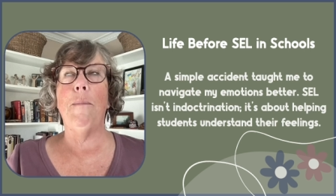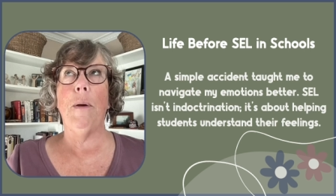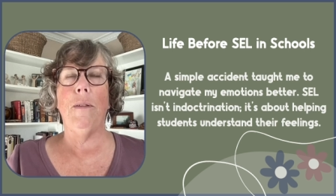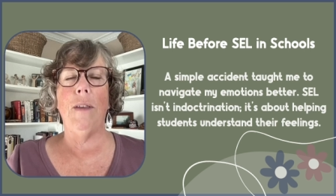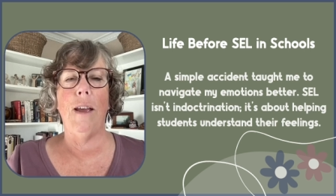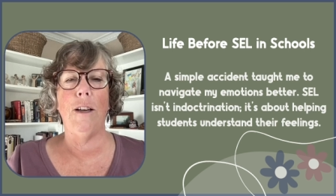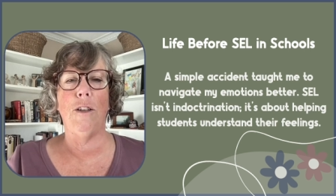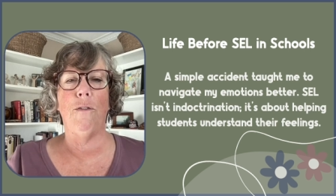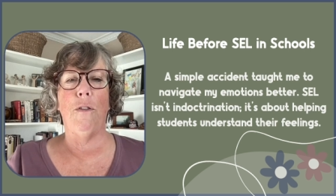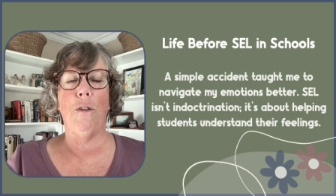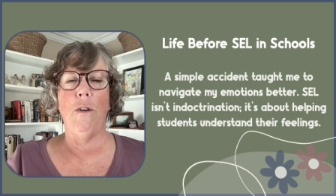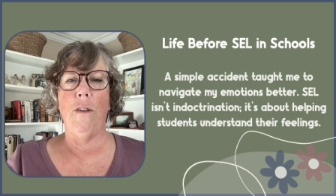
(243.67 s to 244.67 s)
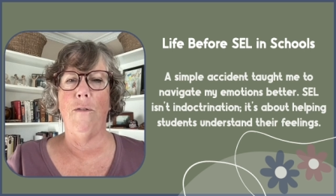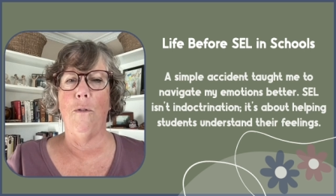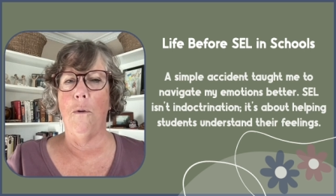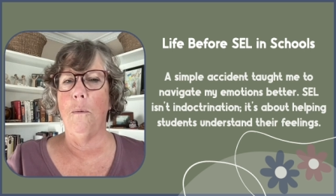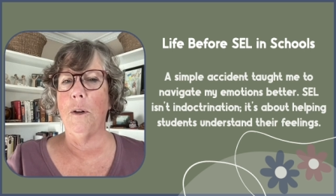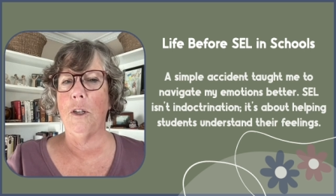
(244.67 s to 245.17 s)
about the age of
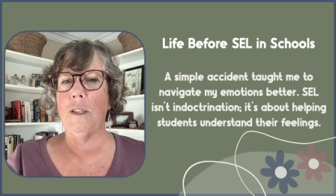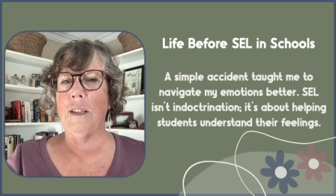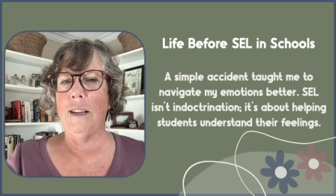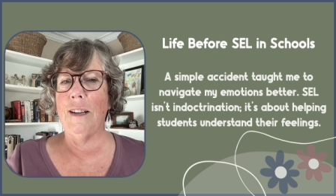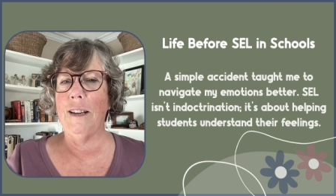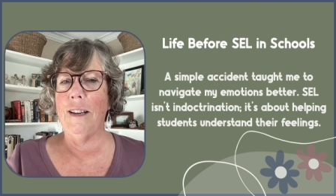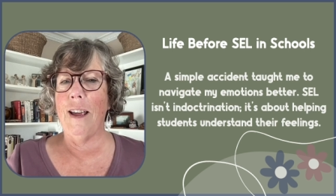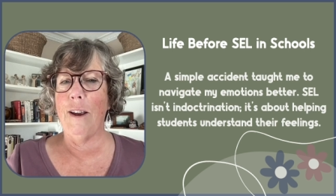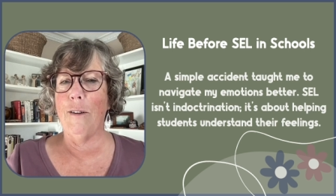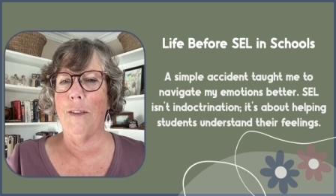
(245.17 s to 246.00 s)
34, which is a little later